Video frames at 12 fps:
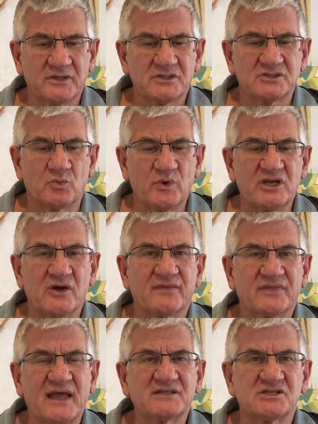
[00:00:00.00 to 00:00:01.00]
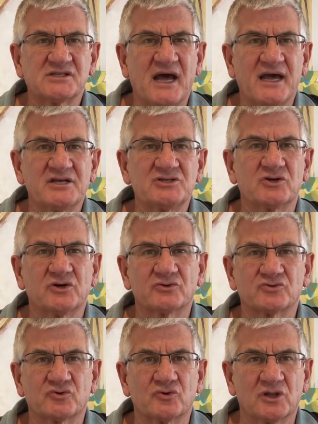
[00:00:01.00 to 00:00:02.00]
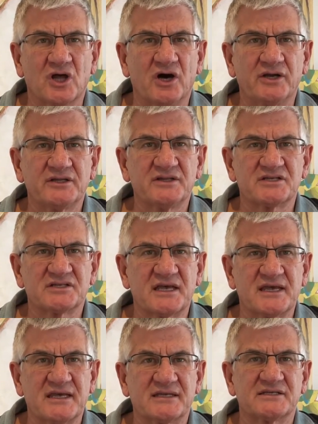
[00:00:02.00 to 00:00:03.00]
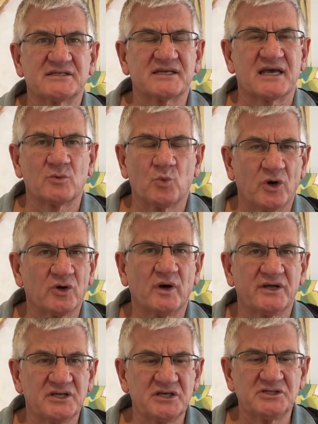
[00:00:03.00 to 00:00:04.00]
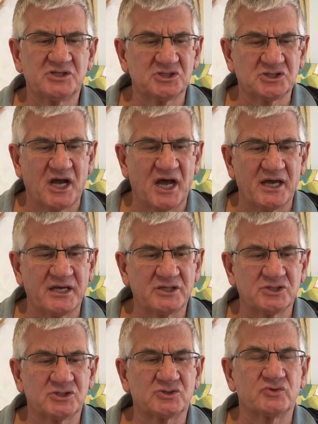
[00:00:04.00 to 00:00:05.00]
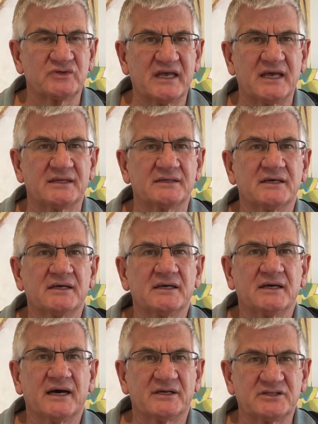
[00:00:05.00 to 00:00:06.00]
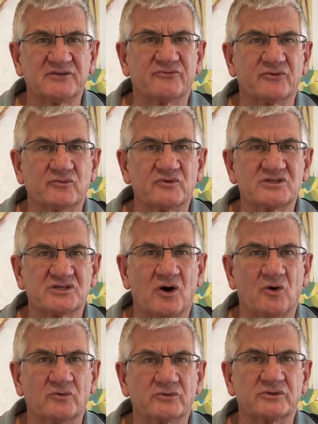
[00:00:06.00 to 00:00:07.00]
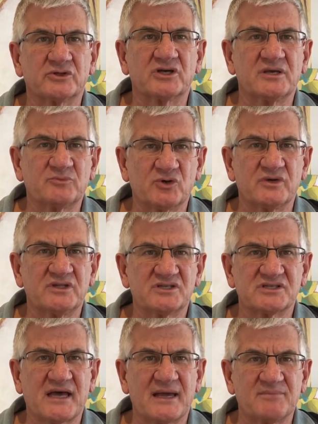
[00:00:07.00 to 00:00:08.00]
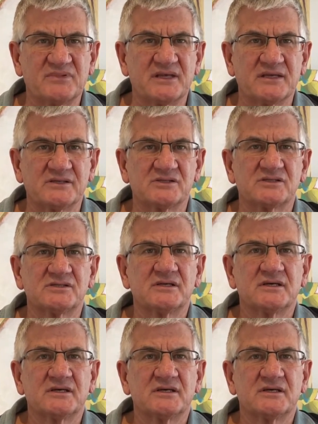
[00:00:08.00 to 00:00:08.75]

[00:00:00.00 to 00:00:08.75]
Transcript: So when you're at that stage, you've got to draw a line in the sand and say, what do I need to change to get a different result? You keep doing the same things